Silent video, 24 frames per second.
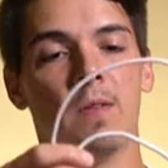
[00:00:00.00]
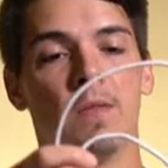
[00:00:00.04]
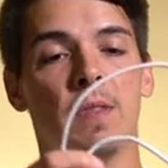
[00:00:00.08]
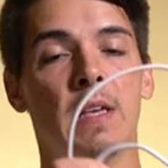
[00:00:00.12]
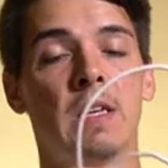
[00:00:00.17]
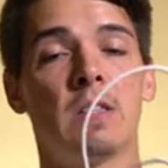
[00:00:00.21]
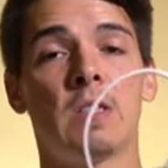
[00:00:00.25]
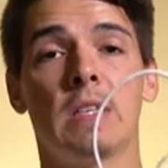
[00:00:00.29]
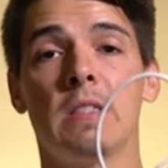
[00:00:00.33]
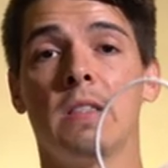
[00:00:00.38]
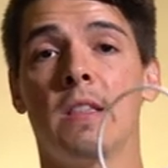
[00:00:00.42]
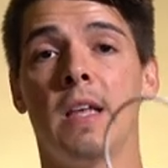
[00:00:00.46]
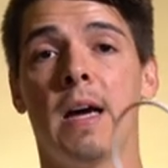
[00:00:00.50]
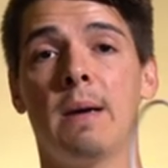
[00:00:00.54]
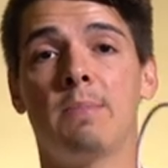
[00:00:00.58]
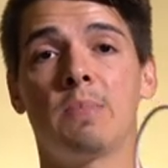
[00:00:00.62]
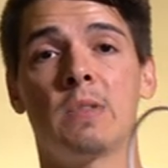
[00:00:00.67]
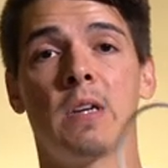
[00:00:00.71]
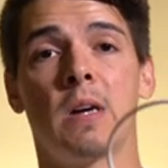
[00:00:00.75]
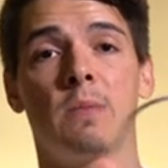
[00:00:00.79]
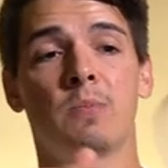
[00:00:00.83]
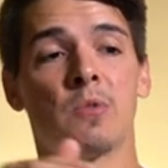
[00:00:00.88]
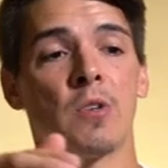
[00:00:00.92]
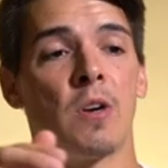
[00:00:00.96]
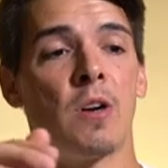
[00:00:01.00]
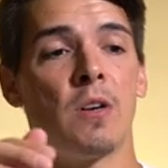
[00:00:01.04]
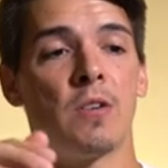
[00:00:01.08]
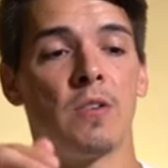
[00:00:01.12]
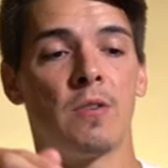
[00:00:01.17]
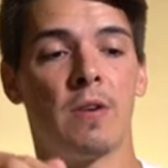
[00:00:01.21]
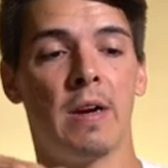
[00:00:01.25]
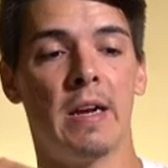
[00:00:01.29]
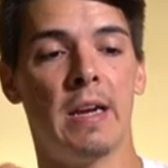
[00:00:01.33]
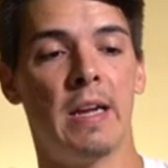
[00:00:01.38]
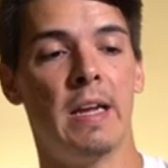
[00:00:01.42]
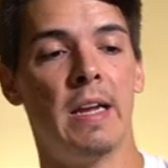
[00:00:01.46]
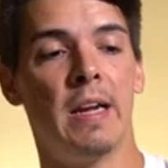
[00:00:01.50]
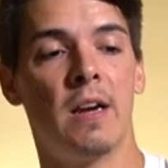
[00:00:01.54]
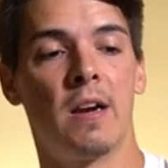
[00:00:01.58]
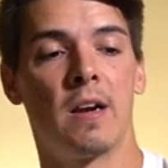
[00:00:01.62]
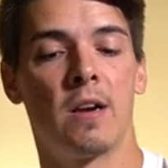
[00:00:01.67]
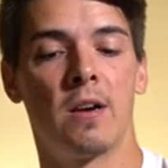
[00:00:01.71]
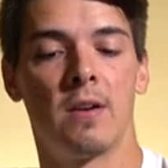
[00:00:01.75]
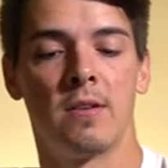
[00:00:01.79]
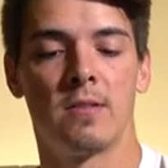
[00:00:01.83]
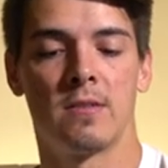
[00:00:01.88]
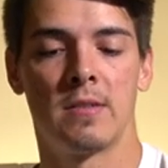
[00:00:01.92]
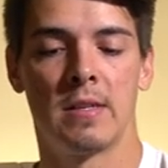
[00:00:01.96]
this laptop charger right here
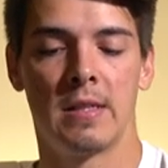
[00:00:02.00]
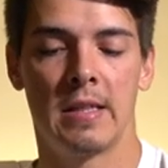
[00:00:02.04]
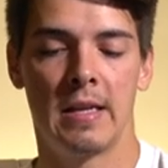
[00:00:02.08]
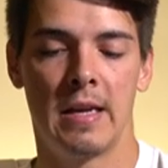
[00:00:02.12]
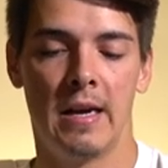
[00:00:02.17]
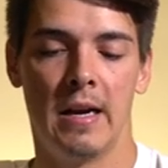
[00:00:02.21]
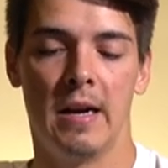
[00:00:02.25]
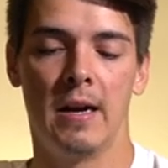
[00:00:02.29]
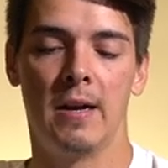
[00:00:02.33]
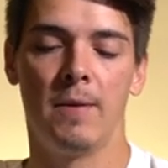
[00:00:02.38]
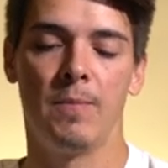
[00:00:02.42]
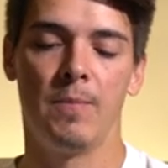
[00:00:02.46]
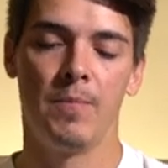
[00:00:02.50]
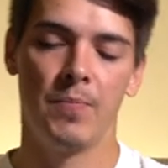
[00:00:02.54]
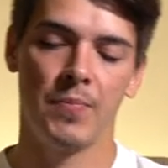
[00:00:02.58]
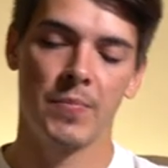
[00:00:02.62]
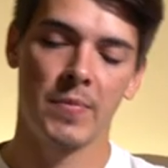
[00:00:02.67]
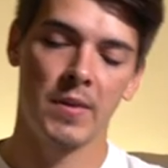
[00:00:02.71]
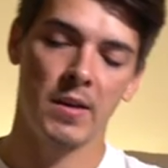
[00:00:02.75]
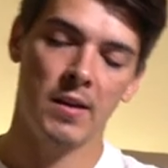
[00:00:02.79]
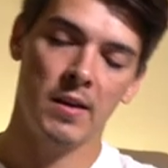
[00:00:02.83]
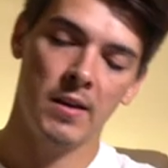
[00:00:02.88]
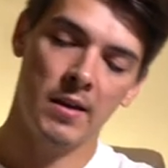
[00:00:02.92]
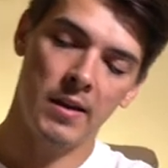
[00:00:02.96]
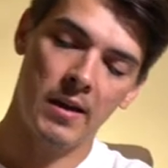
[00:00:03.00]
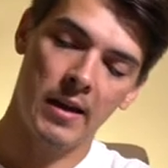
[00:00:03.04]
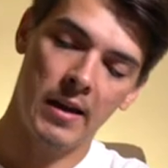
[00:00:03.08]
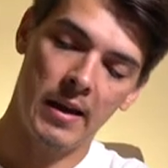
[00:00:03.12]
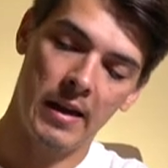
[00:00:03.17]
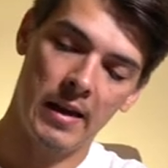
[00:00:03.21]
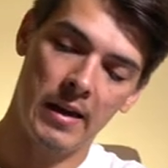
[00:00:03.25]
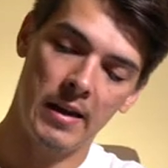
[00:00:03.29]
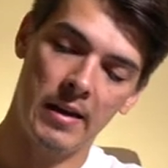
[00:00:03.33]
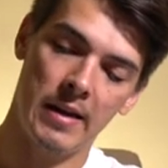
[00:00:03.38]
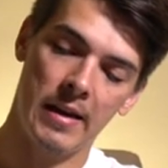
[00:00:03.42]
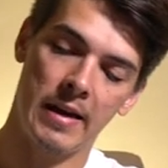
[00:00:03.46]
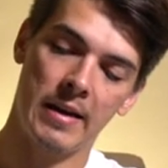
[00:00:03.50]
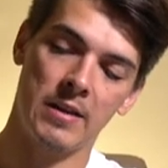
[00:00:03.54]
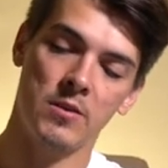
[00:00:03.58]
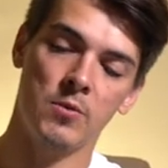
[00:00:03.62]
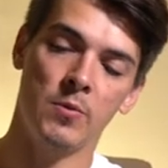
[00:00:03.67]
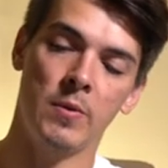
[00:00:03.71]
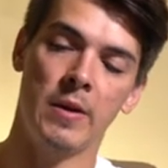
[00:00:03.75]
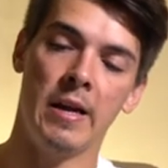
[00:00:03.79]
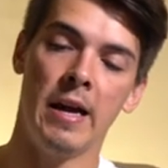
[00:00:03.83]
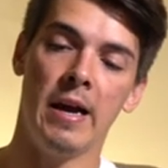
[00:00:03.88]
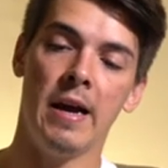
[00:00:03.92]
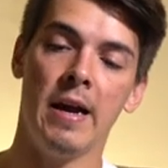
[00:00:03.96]
goes in there. And next
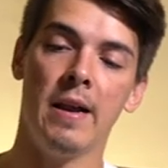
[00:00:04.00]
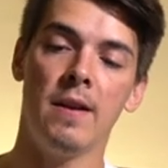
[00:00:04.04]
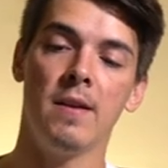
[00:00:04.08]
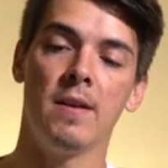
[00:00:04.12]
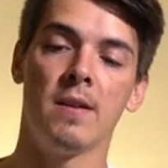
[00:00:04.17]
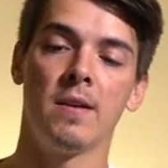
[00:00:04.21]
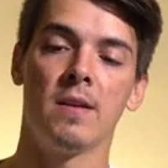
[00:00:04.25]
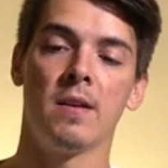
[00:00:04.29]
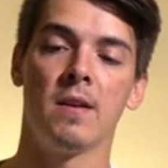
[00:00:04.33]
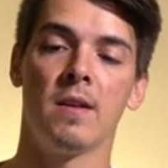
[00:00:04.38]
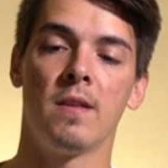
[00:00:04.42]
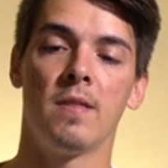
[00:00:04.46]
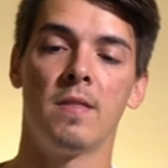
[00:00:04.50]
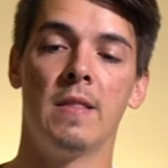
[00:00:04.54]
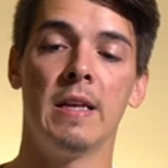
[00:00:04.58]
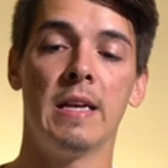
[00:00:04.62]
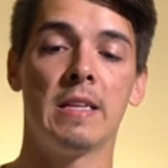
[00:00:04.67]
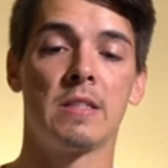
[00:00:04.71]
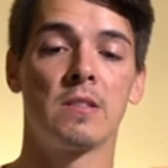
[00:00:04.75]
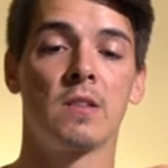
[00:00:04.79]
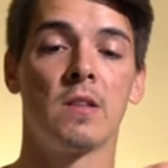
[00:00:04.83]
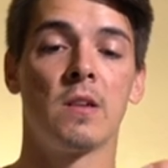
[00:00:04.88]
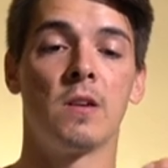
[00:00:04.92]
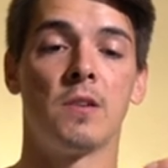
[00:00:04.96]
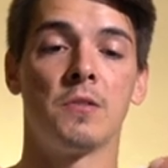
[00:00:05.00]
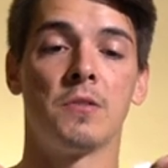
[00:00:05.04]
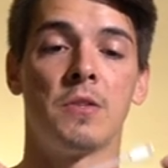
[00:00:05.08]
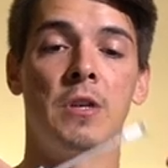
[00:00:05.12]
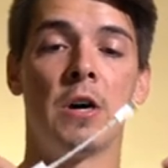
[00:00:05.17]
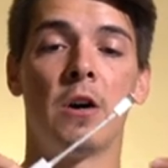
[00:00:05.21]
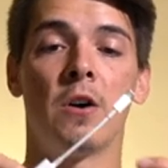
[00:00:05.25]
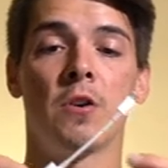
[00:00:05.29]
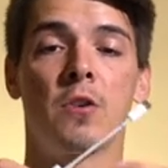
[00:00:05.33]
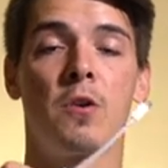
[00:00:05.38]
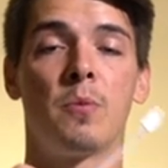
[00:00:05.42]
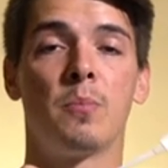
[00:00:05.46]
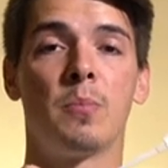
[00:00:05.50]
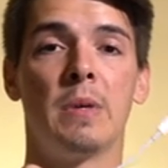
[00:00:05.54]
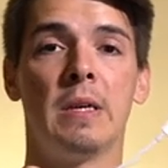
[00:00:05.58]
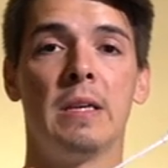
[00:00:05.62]
we got this little dongle